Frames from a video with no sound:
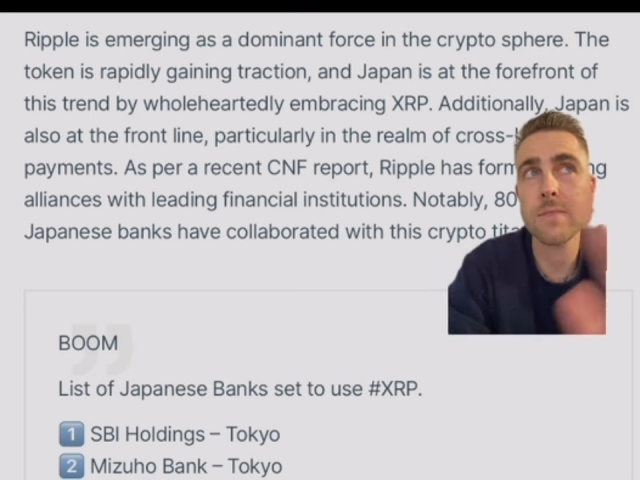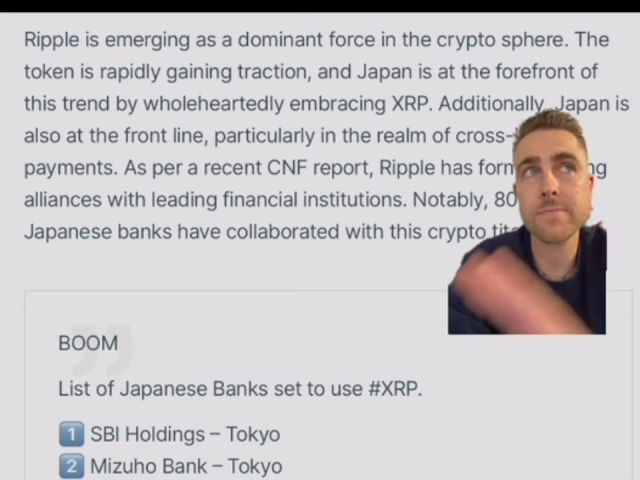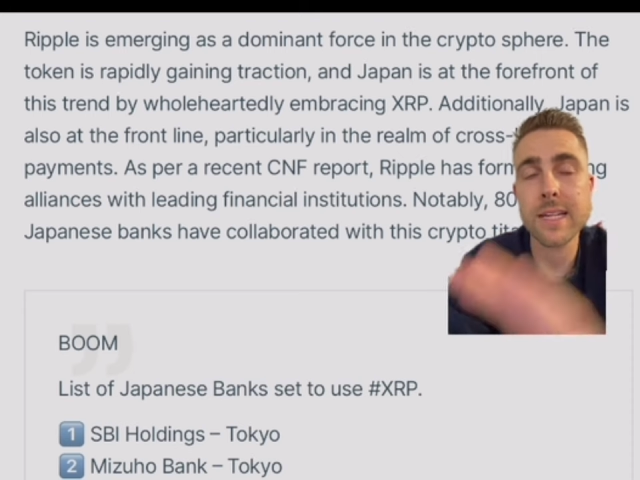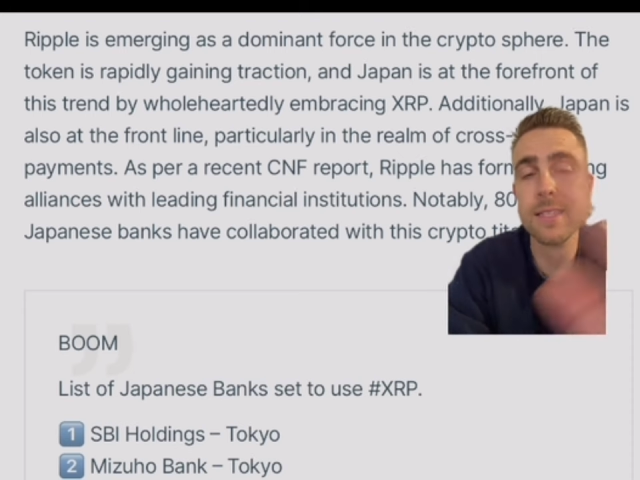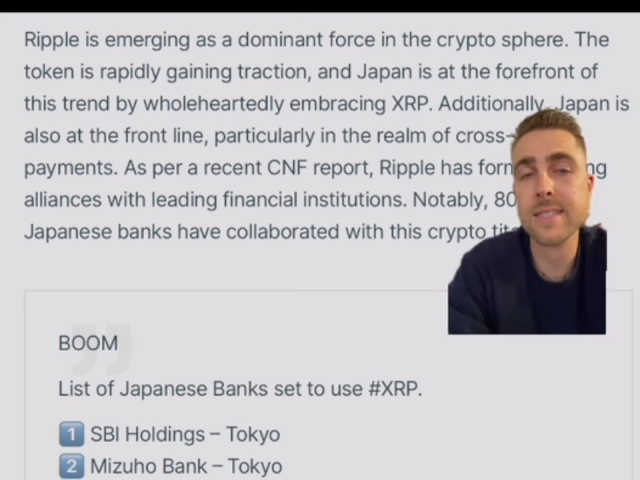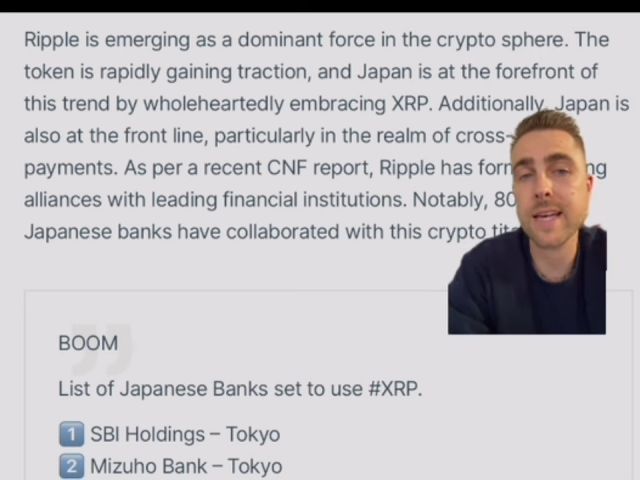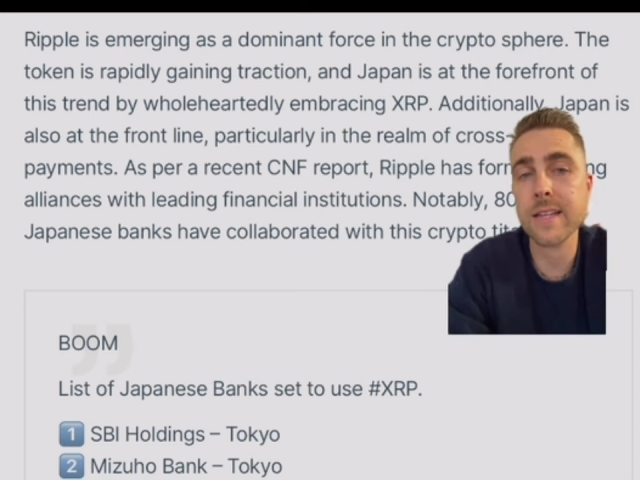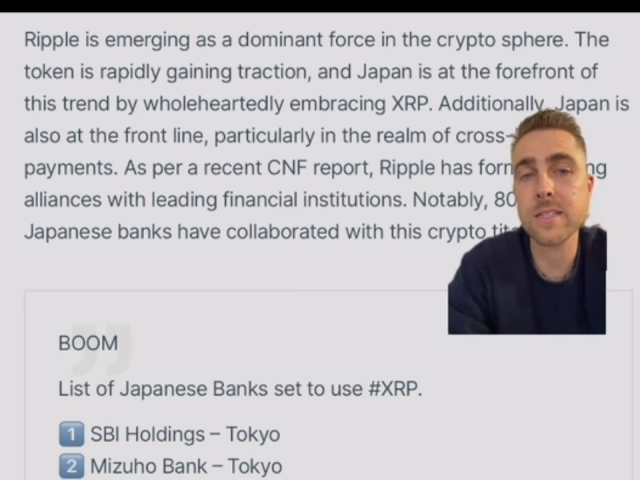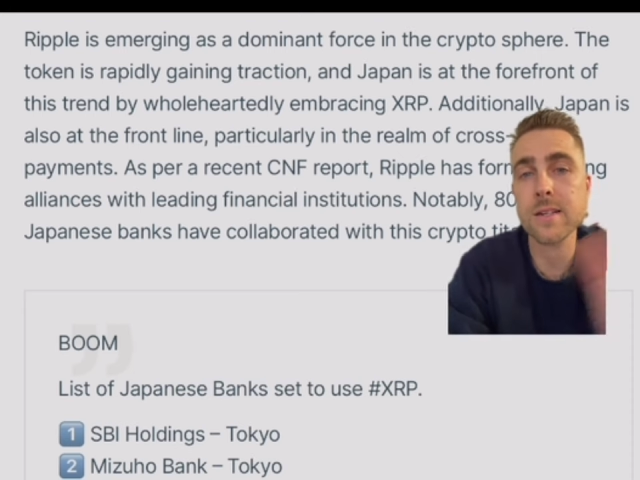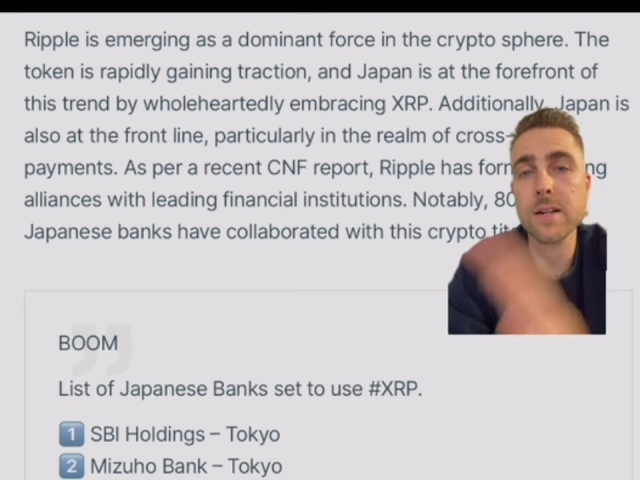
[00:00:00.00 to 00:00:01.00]
gets
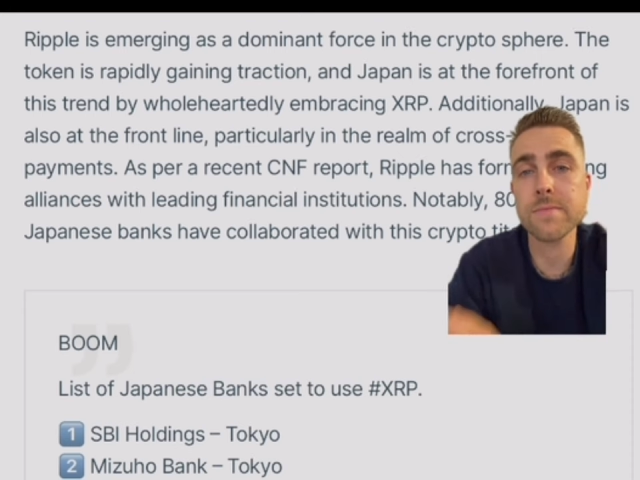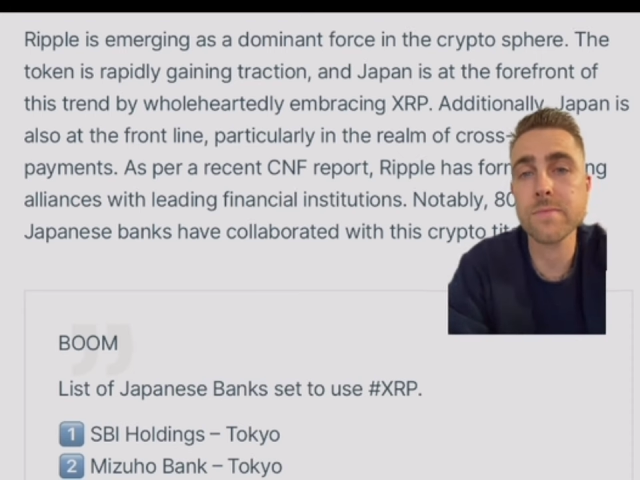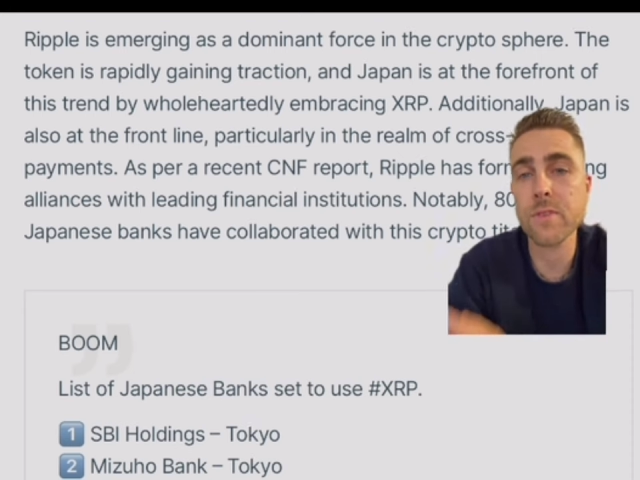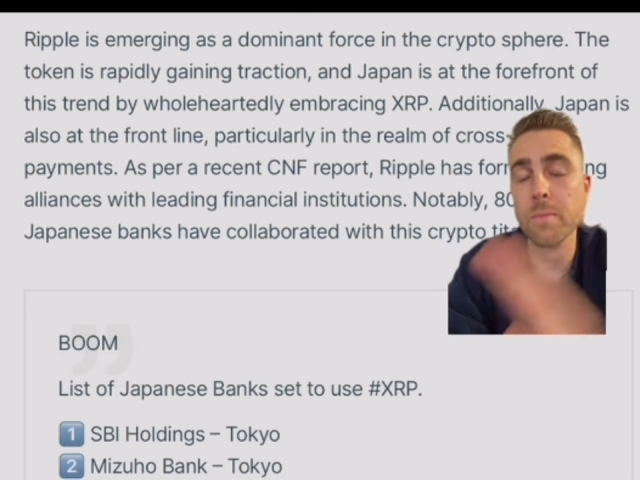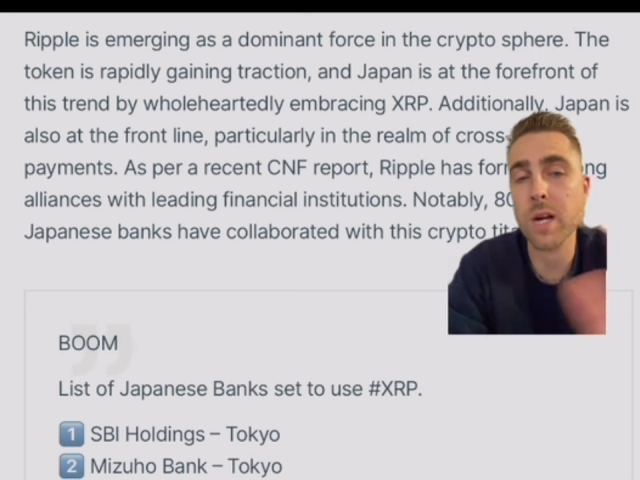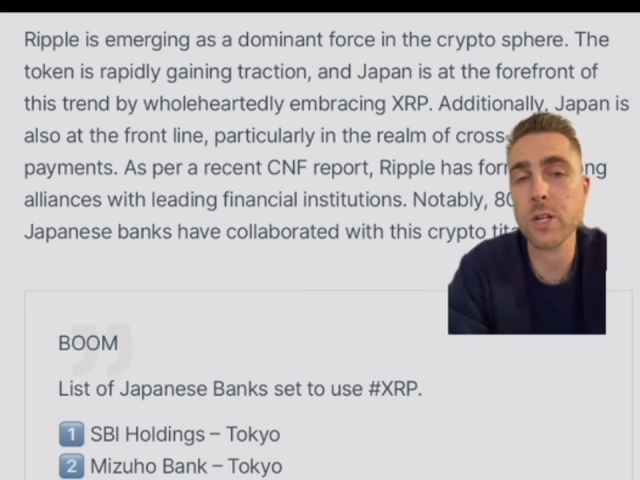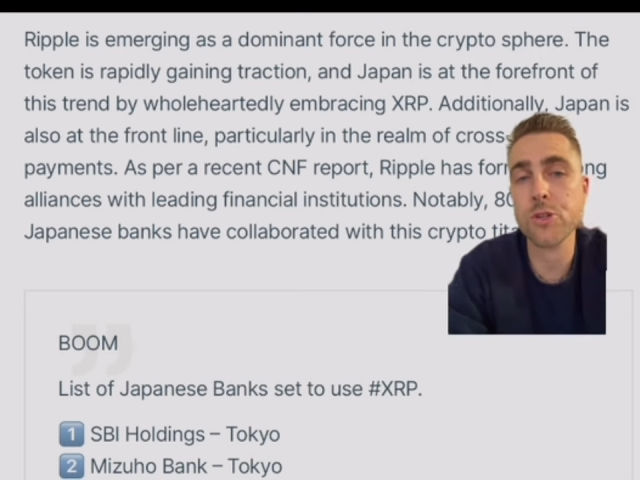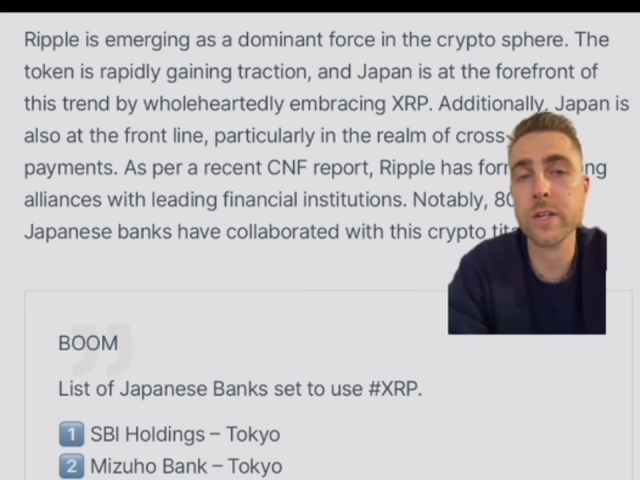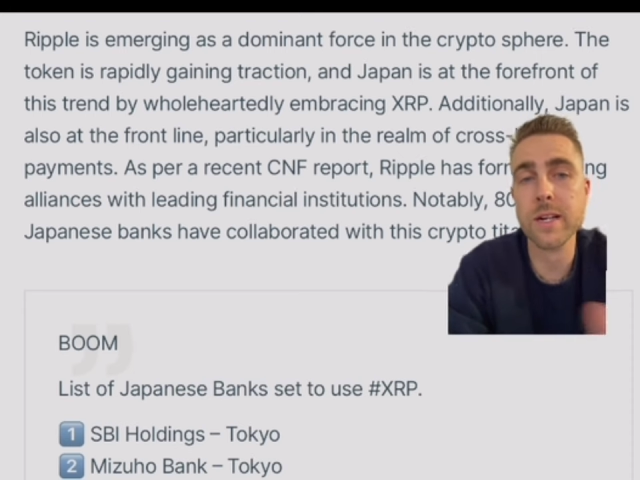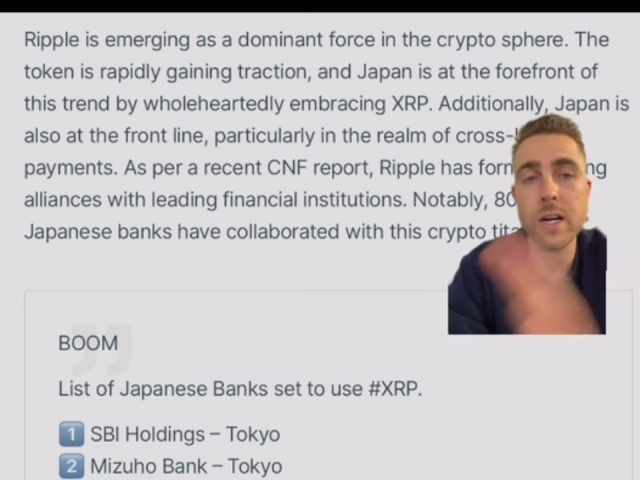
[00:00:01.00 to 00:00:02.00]
sent from country
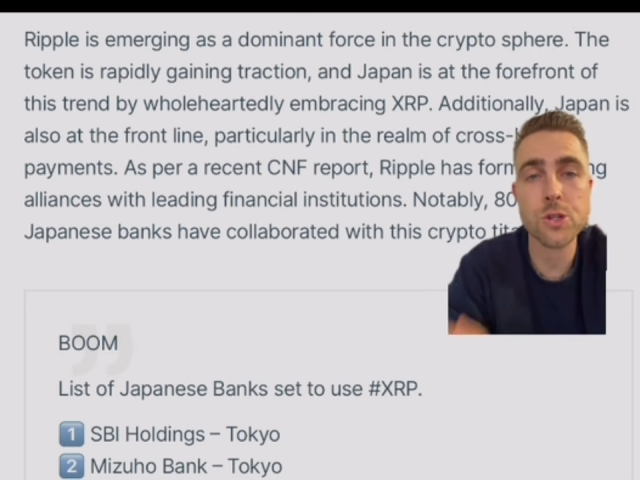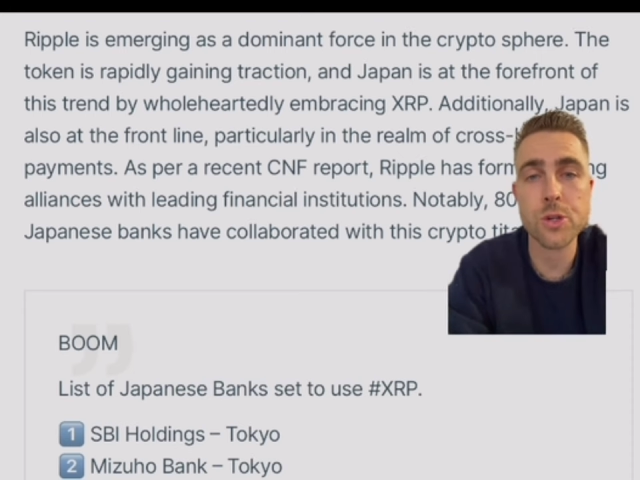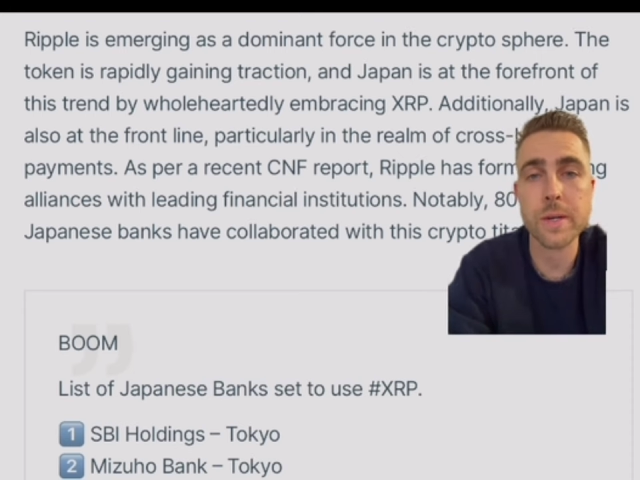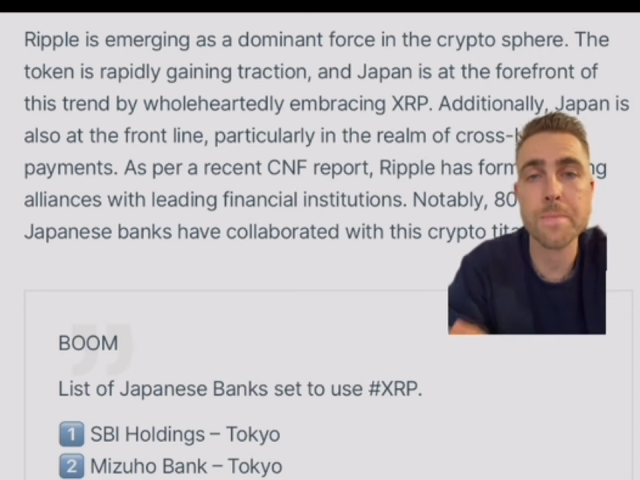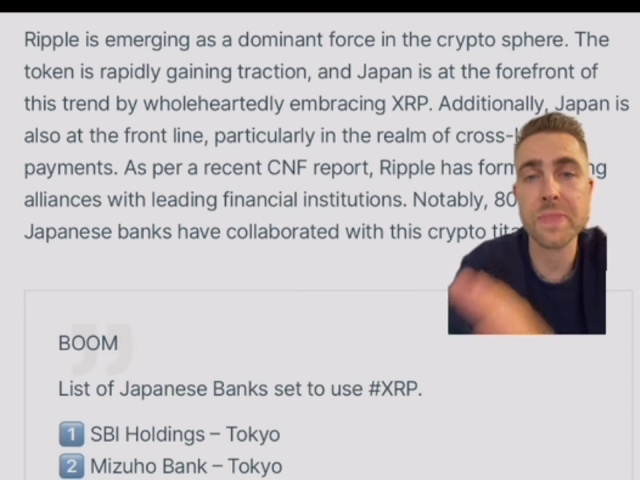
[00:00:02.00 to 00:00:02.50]
to country,